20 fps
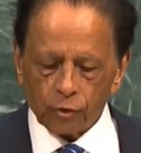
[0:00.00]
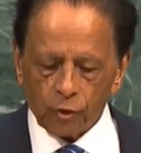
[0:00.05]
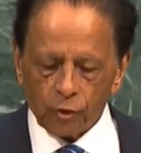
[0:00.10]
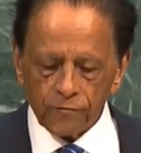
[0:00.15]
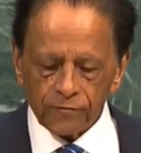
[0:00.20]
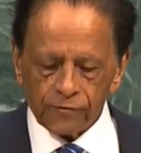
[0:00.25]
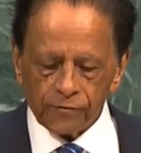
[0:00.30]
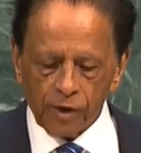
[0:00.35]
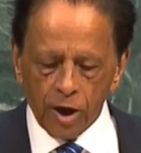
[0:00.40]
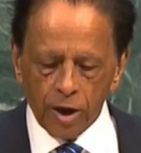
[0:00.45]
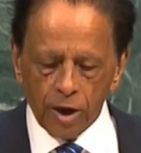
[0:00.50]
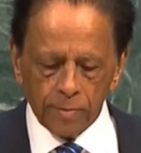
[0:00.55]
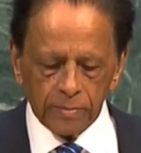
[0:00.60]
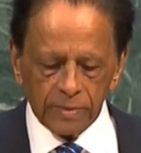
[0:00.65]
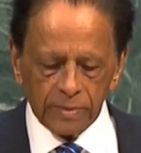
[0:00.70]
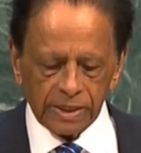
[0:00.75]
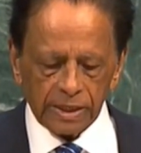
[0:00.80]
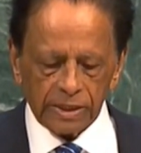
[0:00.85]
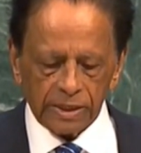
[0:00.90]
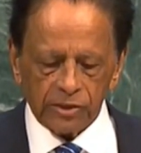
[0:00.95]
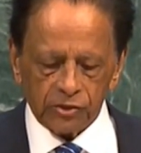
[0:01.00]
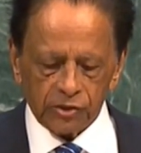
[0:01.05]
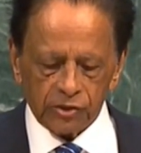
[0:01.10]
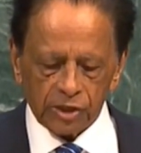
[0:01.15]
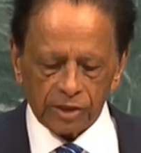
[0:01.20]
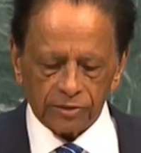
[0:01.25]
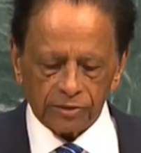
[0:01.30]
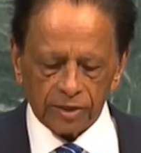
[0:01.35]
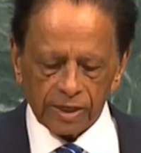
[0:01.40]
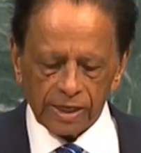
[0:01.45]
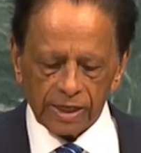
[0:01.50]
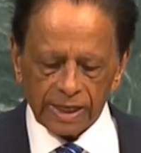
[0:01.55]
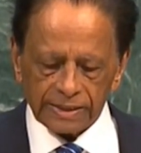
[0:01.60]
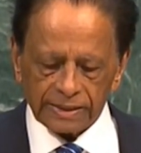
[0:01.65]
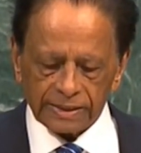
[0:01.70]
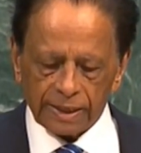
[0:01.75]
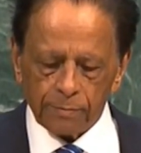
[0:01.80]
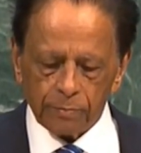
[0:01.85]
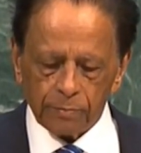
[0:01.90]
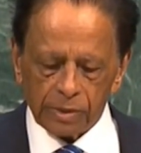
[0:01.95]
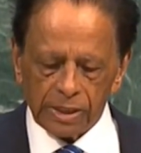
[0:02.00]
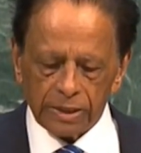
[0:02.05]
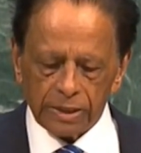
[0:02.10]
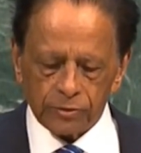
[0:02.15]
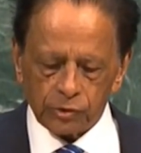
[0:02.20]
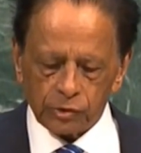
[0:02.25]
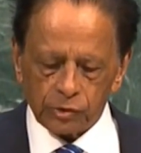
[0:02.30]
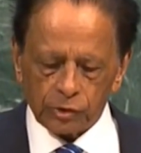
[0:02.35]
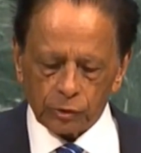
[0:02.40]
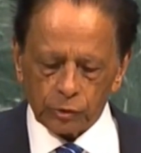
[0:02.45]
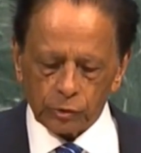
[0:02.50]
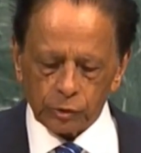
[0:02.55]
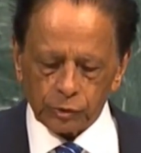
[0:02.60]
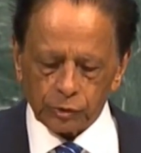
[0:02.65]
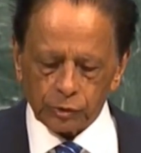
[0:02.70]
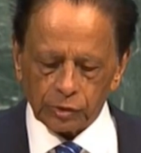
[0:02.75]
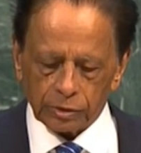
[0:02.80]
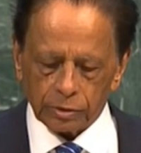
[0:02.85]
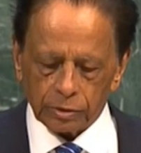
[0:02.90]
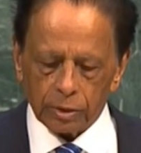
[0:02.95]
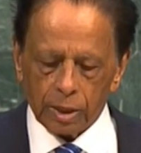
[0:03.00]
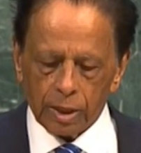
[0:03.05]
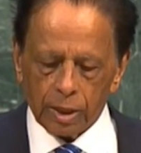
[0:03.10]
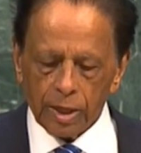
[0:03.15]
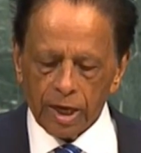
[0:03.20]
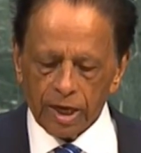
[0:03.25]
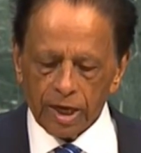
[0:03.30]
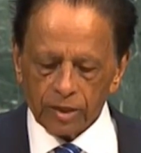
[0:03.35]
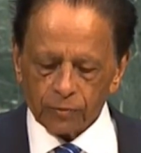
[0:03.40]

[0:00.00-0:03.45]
and confirmed in General Assembly Resolution